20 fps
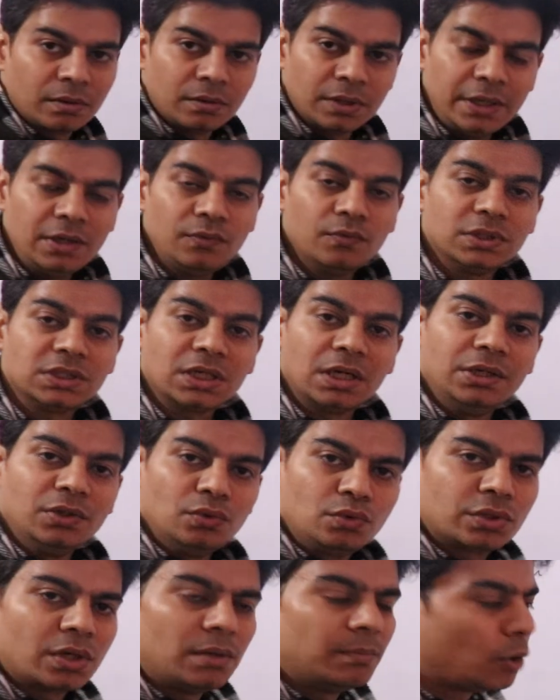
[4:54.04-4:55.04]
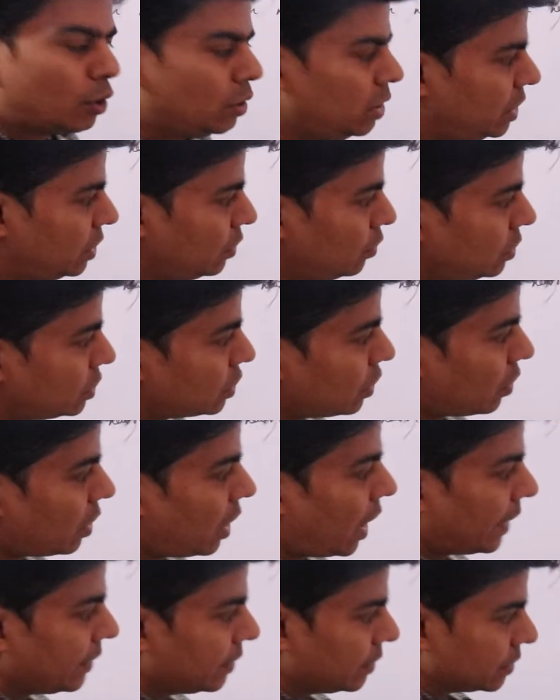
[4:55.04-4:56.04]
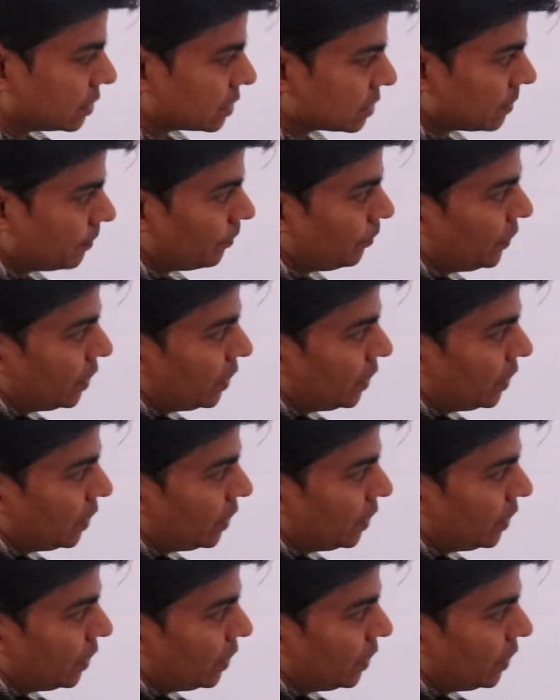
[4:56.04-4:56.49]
right, which are neutral molecules or ions.